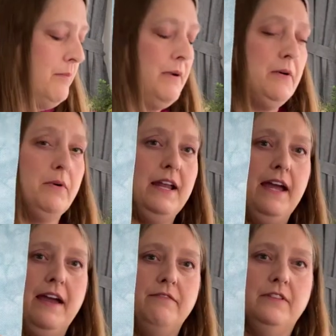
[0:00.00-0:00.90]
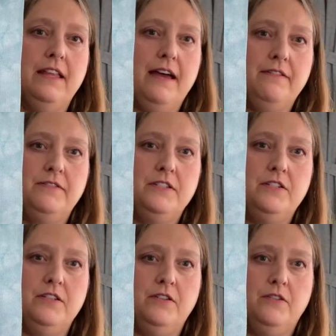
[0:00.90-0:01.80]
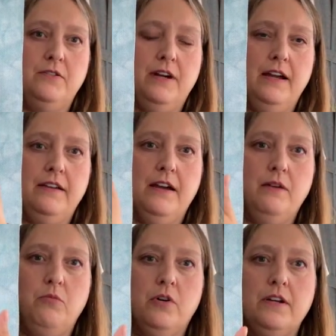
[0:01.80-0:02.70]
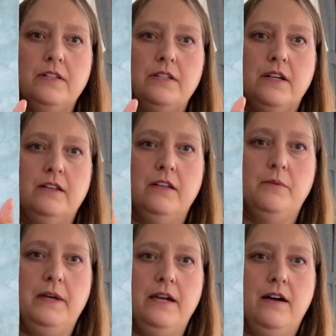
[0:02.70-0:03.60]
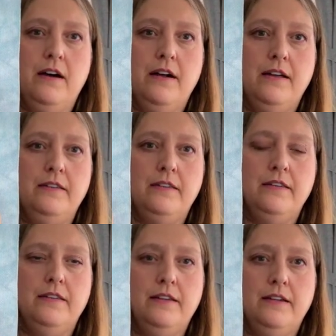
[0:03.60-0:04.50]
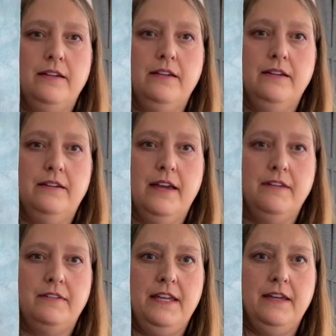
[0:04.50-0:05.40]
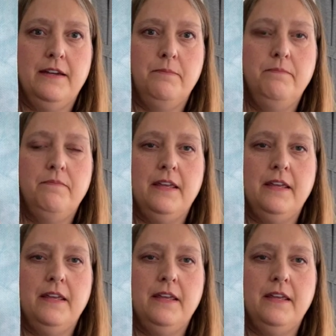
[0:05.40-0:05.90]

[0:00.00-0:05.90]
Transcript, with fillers: but what I have left to do, I worked a little bit on the kind of gingham